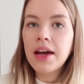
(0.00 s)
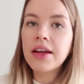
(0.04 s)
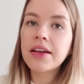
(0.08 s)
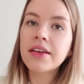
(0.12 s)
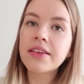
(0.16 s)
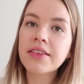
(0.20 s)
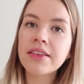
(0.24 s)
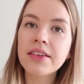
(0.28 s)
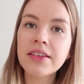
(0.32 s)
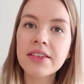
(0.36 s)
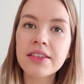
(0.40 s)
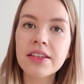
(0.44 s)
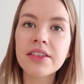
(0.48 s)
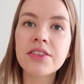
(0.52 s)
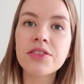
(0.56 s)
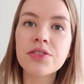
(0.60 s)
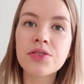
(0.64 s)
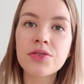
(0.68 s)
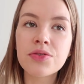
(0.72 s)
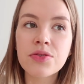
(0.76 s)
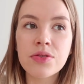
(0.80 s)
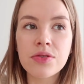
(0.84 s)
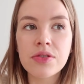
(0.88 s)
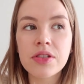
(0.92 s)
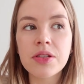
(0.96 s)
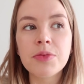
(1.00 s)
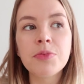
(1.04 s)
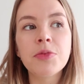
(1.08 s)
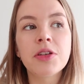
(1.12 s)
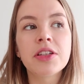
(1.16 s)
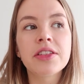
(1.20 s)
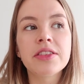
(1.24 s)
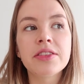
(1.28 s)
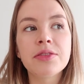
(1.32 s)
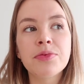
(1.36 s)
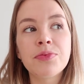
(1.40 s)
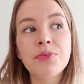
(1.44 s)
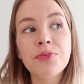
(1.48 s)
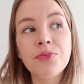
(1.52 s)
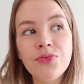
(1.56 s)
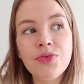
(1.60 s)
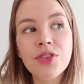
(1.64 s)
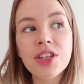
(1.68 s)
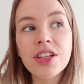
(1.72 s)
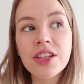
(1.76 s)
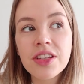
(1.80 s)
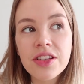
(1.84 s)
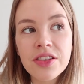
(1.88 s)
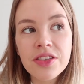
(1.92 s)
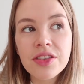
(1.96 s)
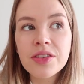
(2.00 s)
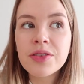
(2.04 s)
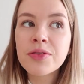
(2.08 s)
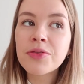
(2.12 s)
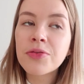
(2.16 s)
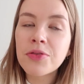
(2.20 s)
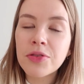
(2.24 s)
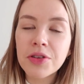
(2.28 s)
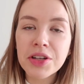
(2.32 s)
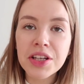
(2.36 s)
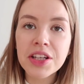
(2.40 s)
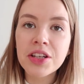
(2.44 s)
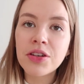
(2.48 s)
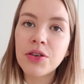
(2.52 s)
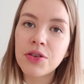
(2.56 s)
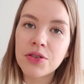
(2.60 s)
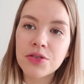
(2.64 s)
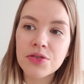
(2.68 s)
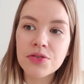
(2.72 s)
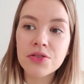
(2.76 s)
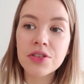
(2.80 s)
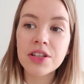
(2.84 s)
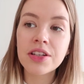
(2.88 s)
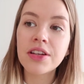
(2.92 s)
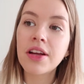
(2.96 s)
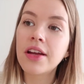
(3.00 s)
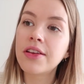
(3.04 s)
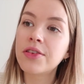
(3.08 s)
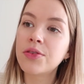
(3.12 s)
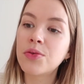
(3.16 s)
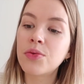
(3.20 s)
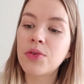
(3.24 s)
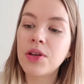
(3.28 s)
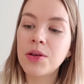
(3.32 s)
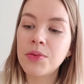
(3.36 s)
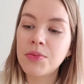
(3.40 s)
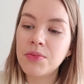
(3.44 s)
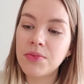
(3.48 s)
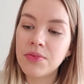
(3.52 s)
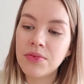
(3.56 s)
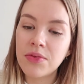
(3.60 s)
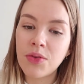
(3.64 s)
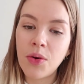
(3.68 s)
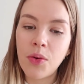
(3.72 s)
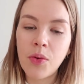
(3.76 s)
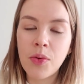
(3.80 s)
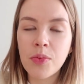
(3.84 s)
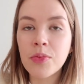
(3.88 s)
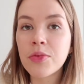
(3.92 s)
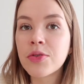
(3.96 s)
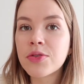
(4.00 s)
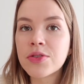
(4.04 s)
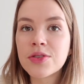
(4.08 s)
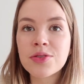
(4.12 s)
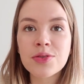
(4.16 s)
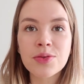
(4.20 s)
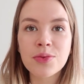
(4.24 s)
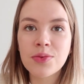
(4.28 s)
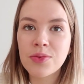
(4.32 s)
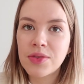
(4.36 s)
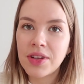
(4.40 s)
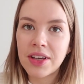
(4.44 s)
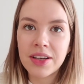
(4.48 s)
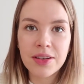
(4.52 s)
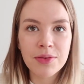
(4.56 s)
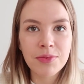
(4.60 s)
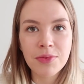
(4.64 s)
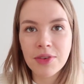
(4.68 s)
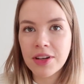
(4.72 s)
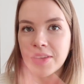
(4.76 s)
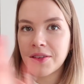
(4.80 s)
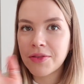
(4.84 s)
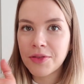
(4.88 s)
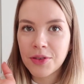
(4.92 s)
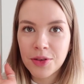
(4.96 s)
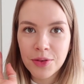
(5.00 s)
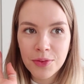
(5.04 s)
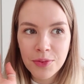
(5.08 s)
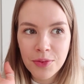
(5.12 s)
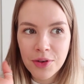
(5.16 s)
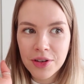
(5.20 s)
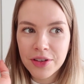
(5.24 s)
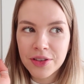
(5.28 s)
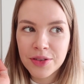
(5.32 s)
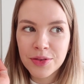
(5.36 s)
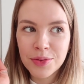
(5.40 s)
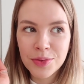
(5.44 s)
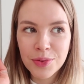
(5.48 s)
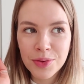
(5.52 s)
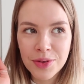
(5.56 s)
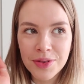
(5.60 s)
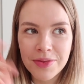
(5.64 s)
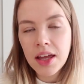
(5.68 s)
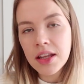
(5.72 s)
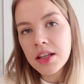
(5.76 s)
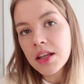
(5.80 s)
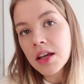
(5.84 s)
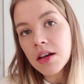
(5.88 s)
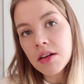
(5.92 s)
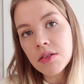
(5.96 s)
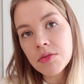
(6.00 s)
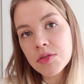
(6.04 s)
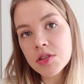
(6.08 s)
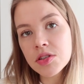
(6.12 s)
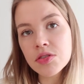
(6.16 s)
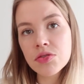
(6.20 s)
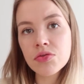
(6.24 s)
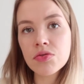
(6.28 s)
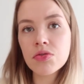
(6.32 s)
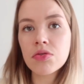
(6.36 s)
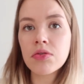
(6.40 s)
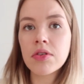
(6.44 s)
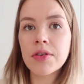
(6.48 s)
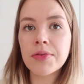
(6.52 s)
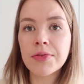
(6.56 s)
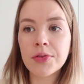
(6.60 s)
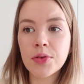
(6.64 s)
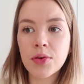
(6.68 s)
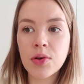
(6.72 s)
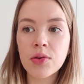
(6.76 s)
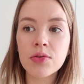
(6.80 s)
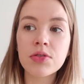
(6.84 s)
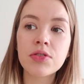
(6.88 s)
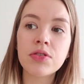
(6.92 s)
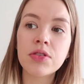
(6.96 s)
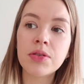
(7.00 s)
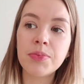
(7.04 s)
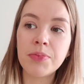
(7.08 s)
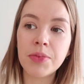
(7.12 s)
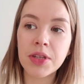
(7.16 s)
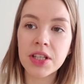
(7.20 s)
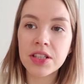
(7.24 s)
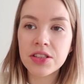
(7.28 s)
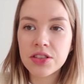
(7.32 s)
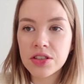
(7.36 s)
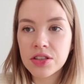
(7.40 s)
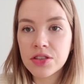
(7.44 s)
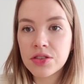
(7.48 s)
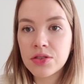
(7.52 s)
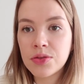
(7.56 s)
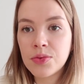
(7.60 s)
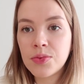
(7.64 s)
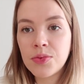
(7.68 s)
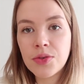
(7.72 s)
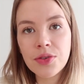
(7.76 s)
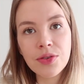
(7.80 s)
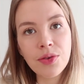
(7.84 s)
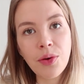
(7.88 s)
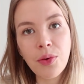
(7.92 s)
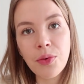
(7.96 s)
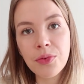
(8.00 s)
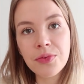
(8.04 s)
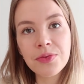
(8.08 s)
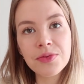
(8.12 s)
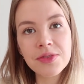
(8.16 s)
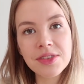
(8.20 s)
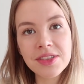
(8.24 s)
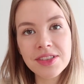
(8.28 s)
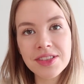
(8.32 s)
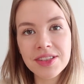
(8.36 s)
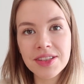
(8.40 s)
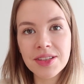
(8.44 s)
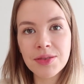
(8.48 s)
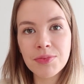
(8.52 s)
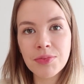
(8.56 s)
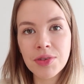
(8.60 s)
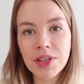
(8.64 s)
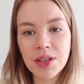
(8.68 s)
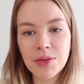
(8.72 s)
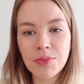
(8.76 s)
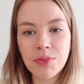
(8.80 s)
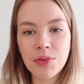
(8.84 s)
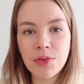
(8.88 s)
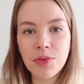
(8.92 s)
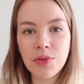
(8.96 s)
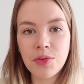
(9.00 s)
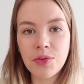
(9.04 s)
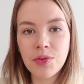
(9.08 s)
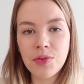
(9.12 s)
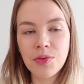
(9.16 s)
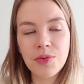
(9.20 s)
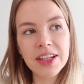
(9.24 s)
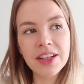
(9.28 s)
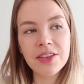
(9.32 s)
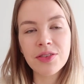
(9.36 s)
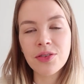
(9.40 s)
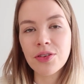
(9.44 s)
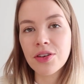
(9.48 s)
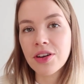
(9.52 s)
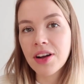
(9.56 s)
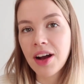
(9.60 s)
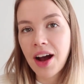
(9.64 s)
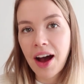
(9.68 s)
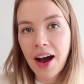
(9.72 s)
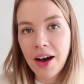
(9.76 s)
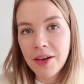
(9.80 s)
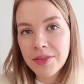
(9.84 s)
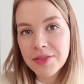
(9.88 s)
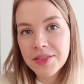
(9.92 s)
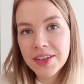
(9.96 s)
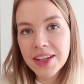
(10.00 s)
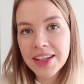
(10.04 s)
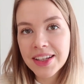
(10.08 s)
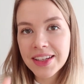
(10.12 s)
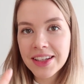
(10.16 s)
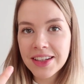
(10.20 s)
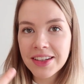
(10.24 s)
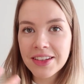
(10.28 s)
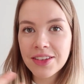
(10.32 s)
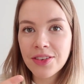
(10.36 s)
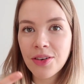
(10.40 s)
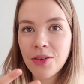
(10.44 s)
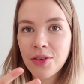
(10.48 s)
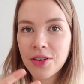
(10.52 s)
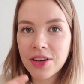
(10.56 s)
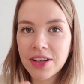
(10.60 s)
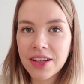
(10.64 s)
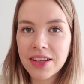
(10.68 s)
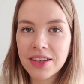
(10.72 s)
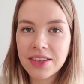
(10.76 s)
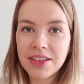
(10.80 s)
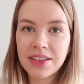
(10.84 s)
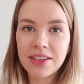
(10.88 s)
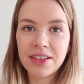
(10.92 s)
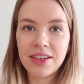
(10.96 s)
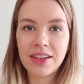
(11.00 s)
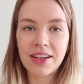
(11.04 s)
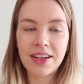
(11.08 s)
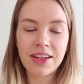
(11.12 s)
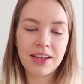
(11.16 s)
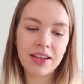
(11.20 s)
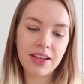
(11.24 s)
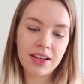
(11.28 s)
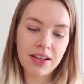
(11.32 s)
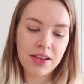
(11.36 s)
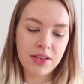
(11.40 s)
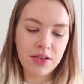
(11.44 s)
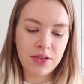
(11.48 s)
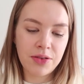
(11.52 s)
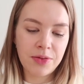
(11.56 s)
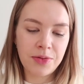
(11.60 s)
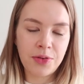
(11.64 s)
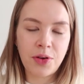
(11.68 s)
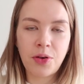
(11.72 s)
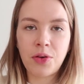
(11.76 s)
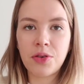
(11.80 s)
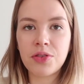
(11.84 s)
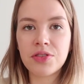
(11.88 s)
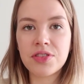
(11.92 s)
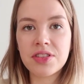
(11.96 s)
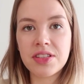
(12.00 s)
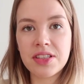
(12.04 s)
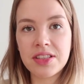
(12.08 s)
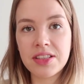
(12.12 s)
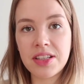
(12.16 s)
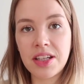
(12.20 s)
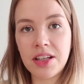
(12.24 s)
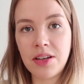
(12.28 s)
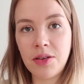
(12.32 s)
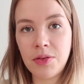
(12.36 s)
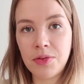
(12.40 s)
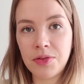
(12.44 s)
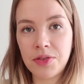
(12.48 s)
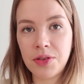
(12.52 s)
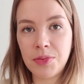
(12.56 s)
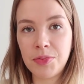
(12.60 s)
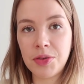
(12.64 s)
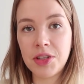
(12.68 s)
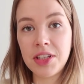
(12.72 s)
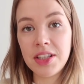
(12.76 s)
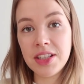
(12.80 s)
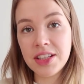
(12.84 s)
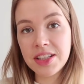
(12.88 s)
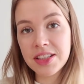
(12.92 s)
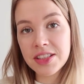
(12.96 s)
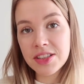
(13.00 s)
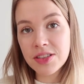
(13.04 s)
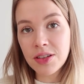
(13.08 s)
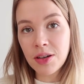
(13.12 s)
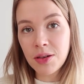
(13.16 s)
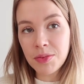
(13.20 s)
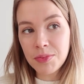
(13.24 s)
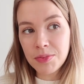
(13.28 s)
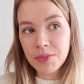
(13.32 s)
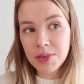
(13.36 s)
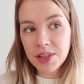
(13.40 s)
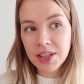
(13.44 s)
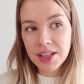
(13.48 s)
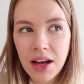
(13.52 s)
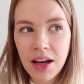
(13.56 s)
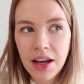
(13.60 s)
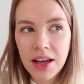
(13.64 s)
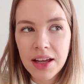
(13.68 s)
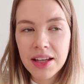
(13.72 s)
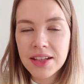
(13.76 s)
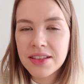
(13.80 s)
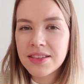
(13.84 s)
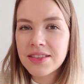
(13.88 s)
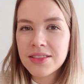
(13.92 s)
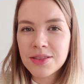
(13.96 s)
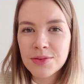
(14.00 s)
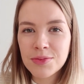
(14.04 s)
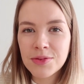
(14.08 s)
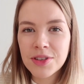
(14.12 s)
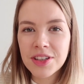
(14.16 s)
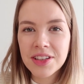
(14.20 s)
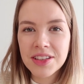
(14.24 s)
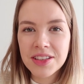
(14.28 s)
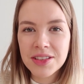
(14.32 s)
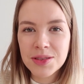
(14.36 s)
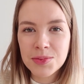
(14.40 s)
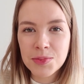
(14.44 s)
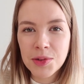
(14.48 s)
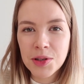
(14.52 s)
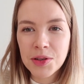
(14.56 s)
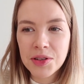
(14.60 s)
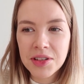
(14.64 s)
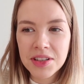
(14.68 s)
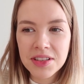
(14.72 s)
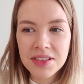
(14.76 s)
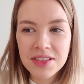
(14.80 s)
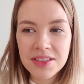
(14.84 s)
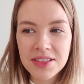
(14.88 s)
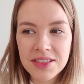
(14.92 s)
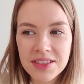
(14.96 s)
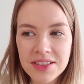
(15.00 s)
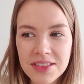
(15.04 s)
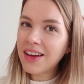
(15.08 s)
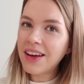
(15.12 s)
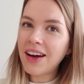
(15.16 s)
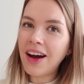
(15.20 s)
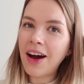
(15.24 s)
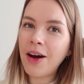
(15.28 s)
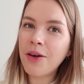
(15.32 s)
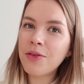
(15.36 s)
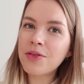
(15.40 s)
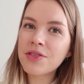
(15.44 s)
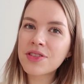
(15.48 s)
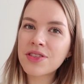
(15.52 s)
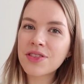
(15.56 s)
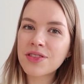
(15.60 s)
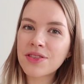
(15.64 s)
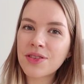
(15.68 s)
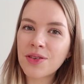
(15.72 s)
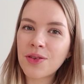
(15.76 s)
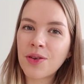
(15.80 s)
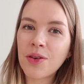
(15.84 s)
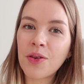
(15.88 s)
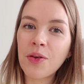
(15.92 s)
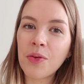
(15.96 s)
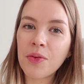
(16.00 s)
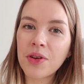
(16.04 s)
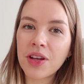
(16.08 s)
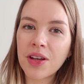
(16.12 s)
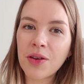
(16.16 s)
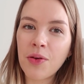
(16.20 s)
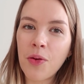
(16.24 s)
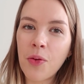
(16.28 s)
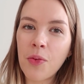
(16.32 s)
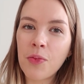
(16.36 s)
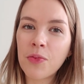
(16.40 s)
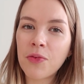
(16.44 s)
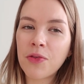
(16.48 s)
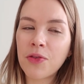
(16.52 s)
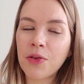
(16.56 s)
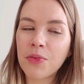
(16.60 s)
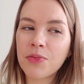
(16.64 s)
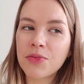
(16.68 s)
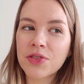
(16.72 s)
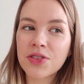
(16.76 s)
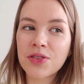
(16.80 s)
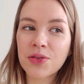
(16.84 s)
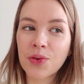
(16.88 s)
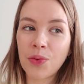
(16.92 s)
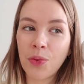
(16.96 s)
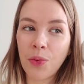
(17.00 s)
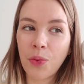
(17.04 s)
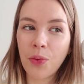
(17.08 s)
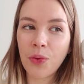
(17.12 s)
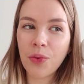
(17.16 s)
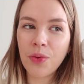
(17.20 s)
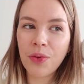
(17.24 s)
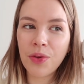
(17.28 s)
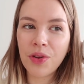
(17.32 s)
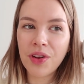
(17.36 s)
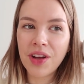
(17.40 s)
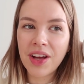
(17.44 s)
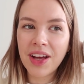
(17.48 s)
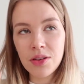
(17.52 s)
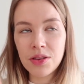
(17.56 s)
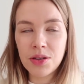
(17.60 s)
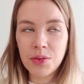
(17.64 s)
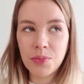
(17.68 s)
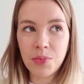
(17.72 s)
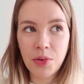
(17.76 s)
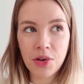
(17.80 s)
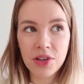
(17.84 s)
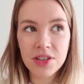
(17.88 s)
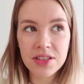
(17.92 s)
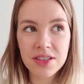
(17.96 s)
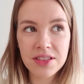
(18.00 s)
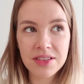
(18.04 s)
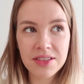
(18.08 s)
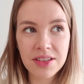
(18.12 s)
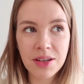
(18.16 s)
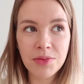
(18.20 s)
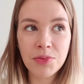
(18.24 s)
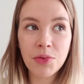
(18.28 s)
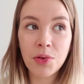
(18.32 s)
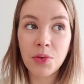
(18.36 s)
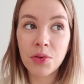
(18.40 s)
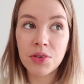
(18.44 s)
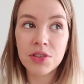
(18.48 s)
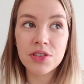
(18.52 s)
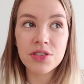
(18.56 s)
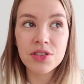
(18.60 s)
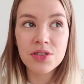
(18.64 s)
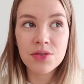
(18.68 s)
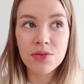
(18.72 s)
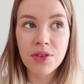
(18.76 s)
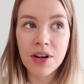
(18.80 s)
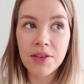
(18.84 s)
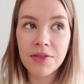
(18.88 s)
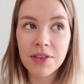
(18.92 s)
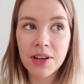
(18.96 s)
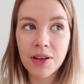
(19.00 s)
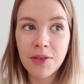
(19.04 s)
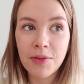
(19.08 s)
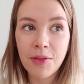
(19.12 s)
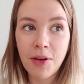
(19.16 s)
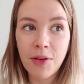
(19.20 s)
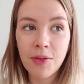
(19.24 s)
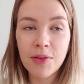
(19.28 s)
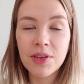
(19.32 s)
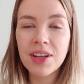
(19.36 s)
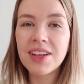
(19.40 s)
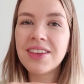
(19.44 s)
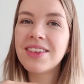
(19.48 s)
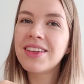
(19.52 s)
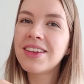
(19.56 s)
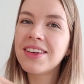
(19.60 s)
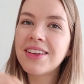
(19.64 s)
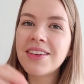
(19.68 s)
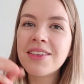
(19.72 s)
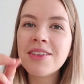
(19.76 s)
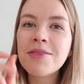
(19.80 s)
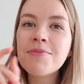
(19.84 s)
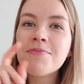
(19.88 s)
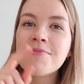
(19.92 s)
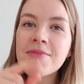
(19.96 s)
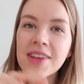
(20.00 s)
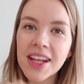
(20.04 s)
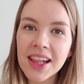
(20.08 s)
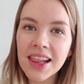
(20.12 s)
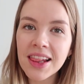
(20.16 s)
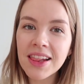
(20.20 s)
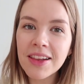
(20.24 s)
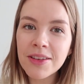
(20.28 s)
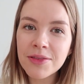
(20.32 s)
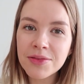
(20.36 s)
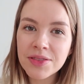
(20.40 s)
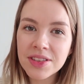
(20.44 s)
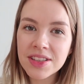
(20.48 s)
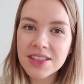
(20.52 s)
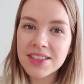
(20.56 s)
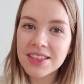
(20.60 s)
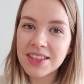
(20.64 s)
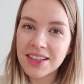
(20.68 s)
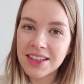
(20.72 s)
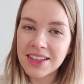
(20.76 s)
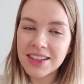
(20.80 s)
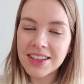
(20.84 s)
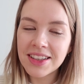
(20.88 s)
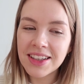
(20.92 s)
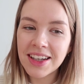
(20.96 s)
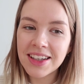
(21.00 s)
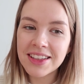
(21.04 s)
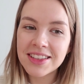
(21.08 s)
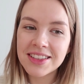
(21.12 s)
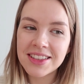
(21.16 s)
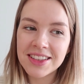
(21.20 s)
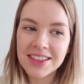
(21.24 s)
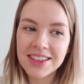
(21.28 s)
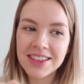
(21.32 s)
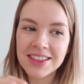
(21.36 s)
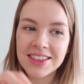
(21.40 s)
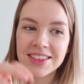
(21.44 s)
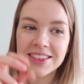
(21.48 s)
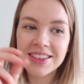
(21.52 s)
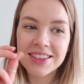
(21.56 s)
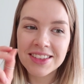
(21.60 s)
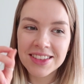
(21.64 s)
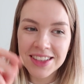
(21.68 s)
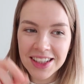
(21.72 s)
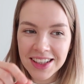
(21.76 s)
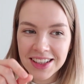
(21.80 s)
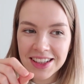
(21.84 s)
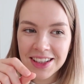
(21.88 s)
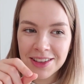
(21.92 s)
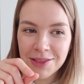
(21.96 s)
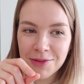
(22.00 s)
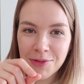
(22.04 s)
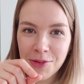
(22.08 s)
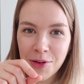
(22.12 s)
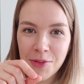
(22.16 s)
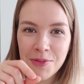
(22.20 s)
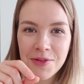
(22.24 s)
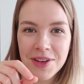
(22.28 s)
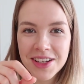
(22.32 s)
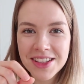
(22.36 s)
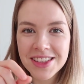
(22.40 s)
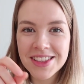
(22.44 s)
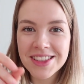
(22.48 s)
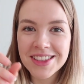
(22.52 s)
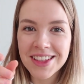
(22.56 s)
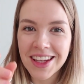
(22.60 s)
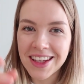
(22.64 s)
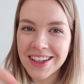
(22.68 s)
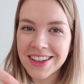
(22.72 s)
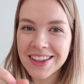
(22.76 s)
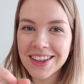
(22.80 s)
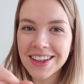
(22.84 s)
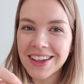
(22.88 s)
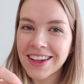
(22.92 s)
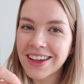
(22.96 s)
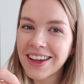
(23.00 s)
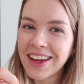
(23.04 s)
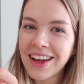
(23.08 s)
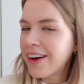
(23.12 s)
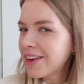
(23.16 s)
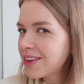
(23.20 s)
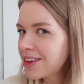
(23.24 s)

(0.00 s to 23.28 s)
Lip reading: And I think that is true. Denmark is a really free country and you can almost do like whatever you want to do. And yeah, it's true, if you go to the beaches, you will often see people either half naked or naked, like a lot of girls to take off the bikini top. I had this weird experience. I was going home from school on the bus and we were just driving around, and then in the middle of the city I see this naked woman standing.